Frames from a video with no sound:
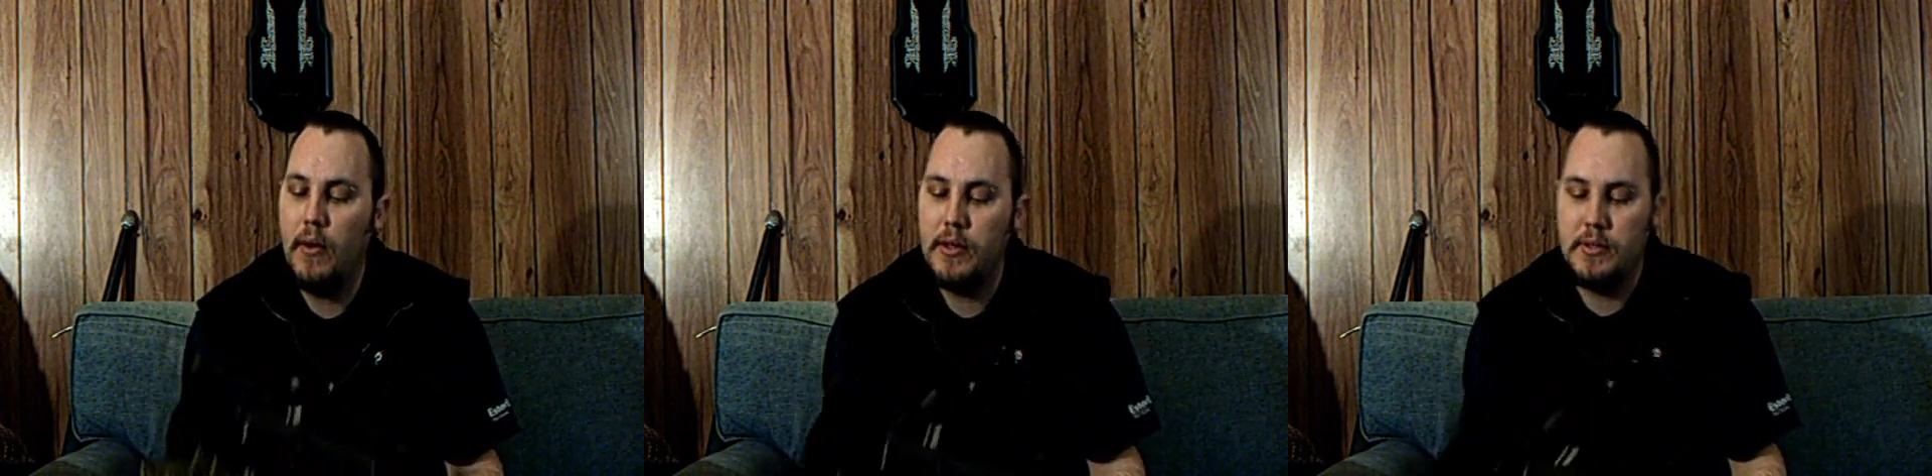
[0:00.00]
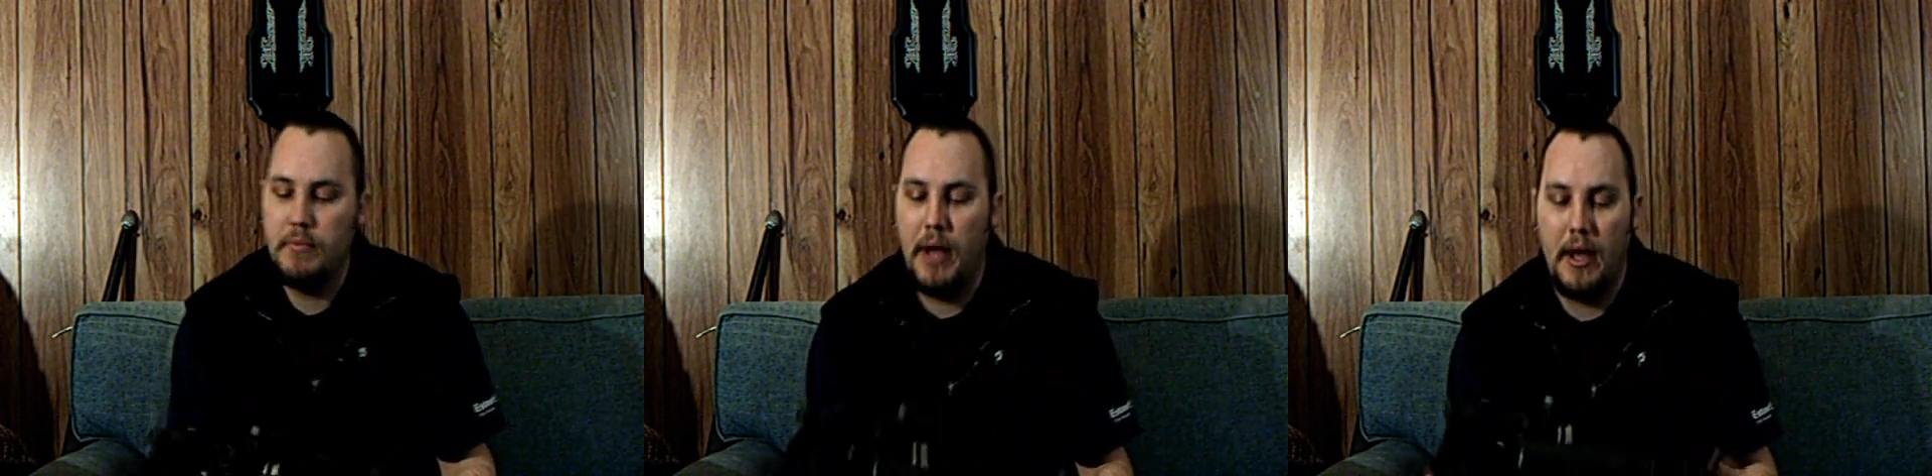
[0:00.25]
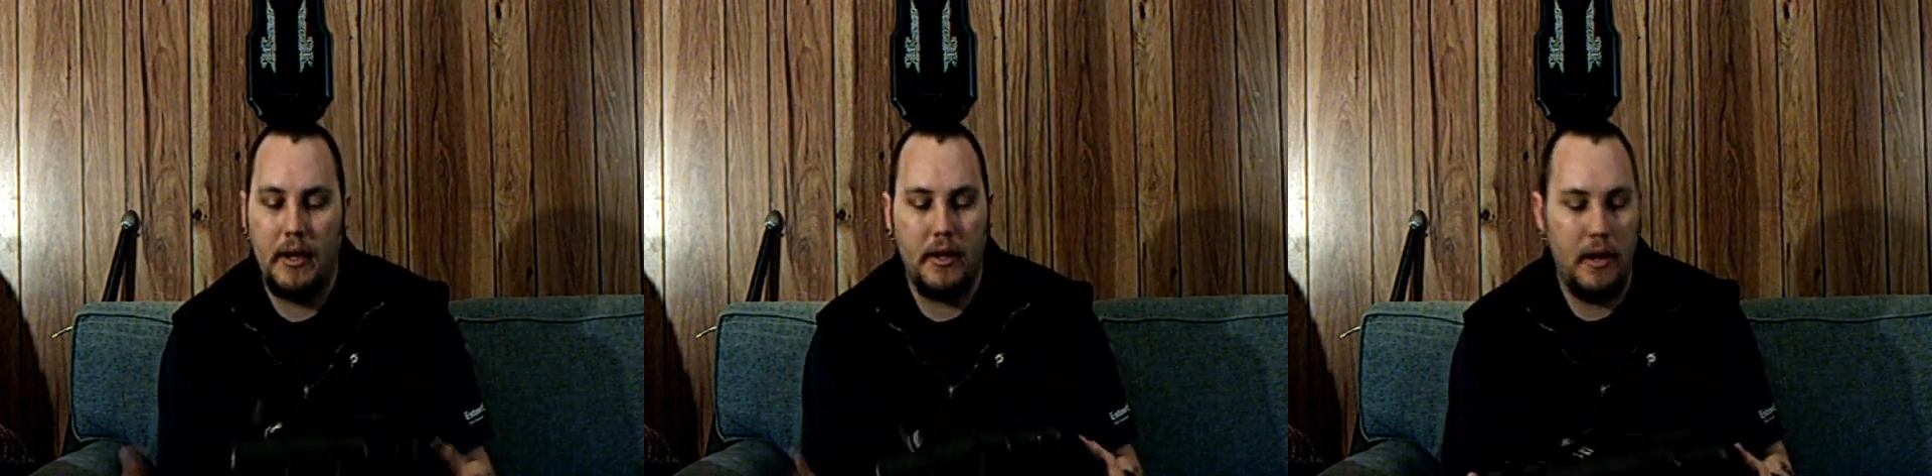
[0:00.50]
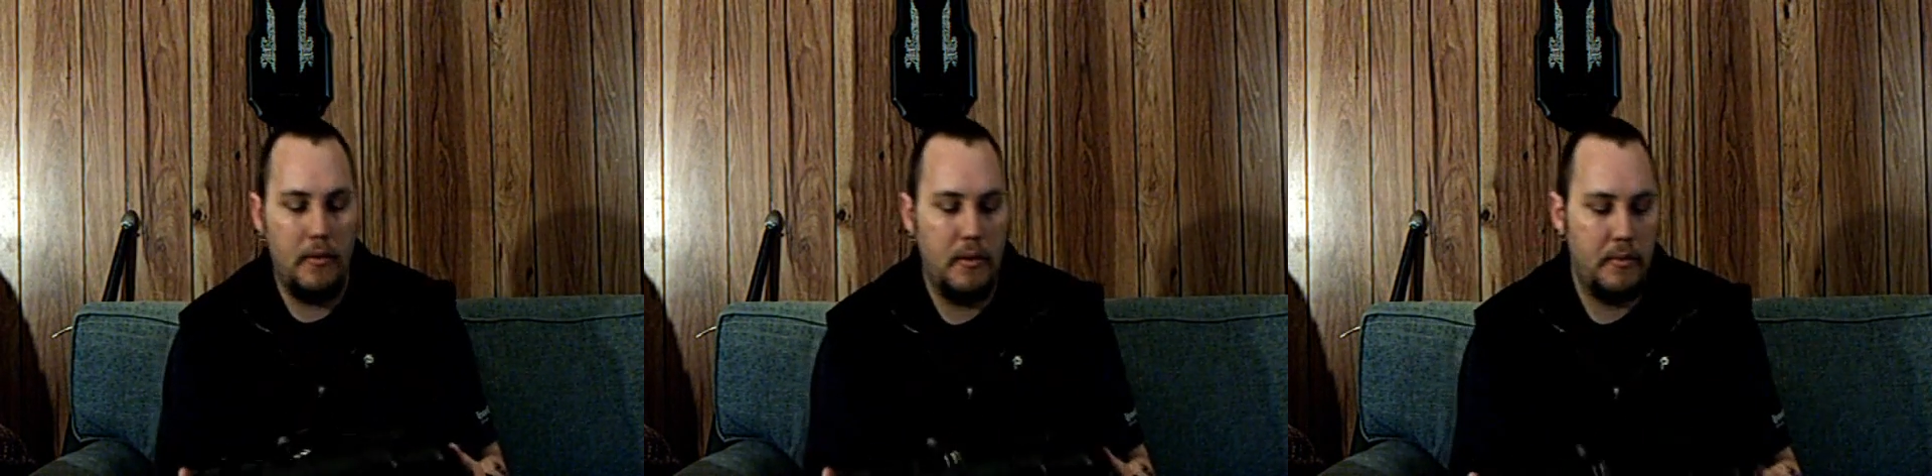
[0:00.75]
Awesome
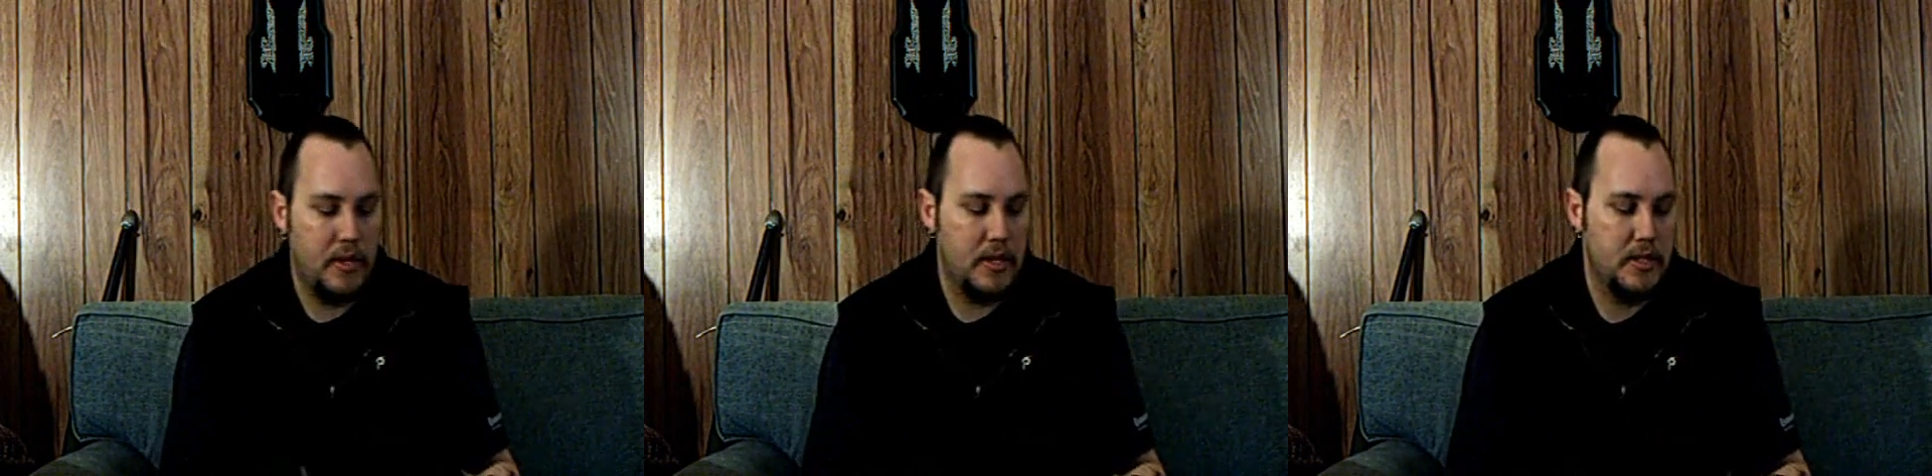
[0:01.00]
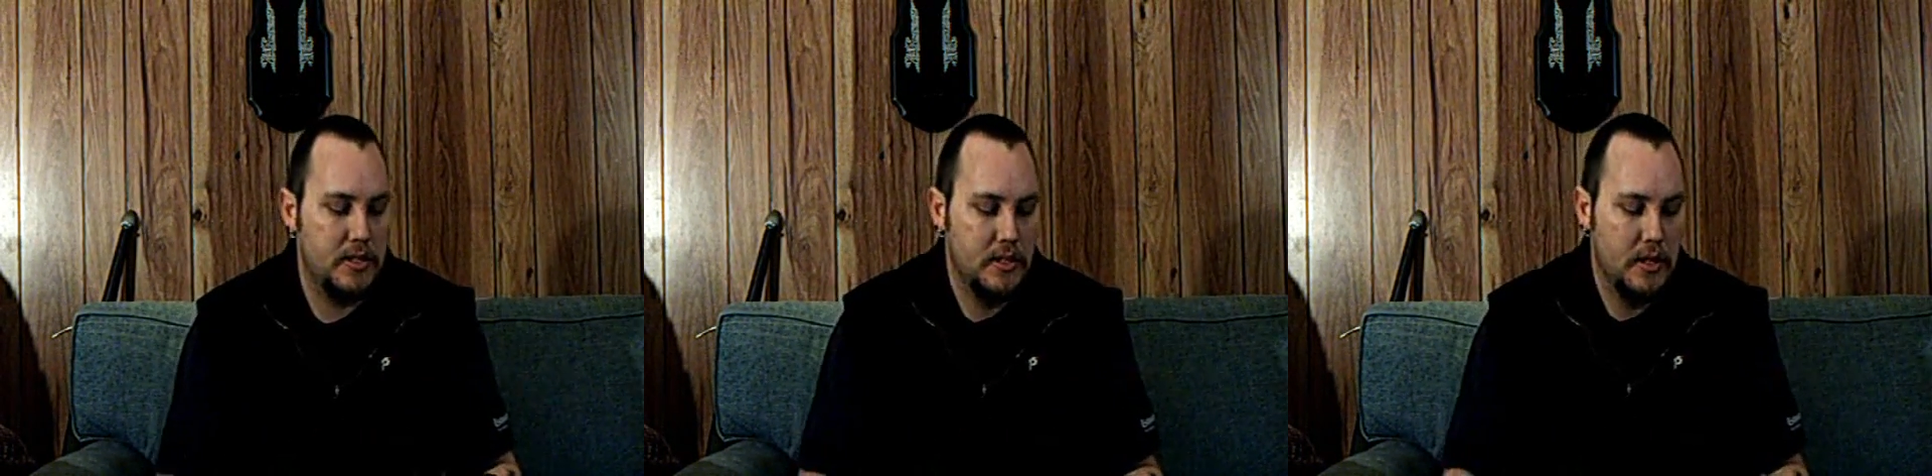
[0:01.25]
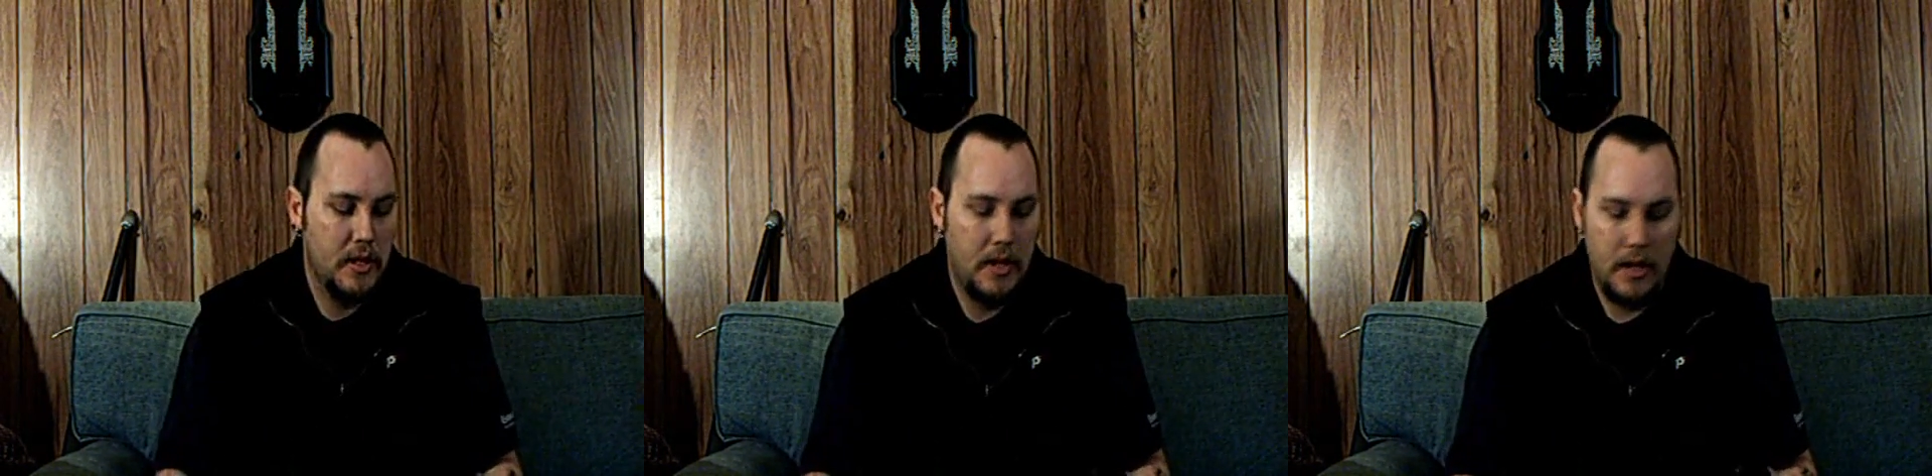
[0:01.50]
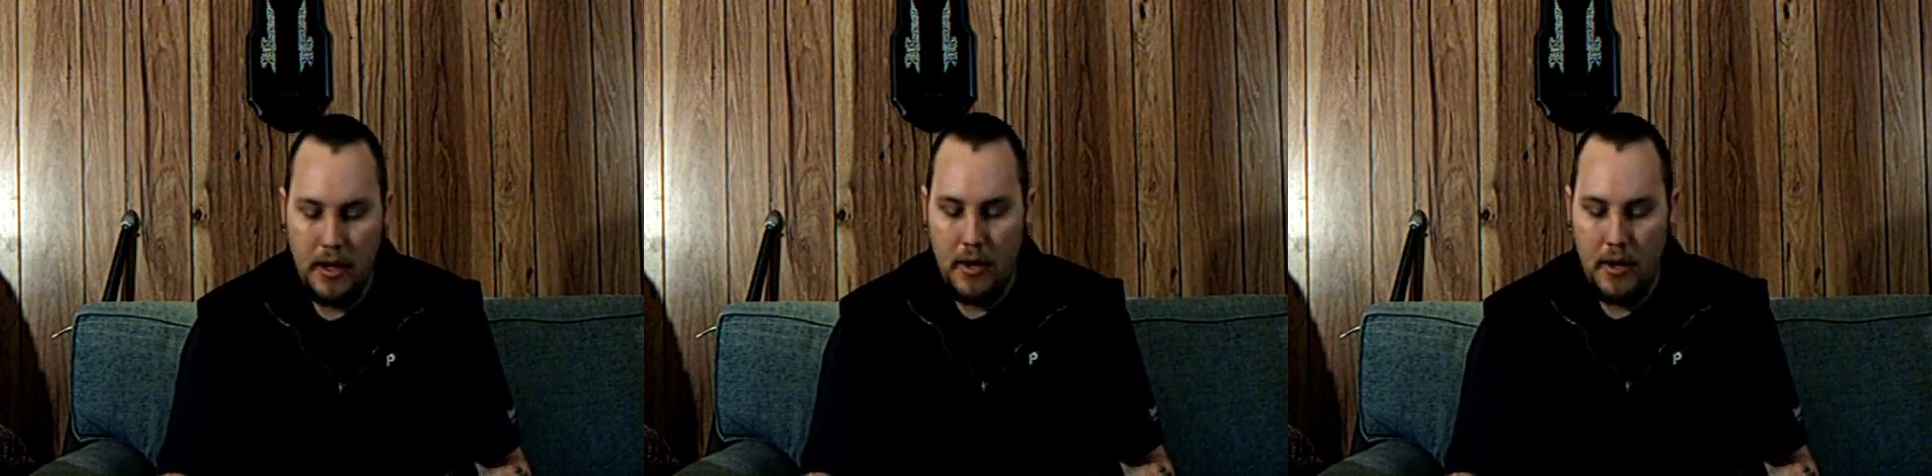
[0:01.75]
pack. I went with this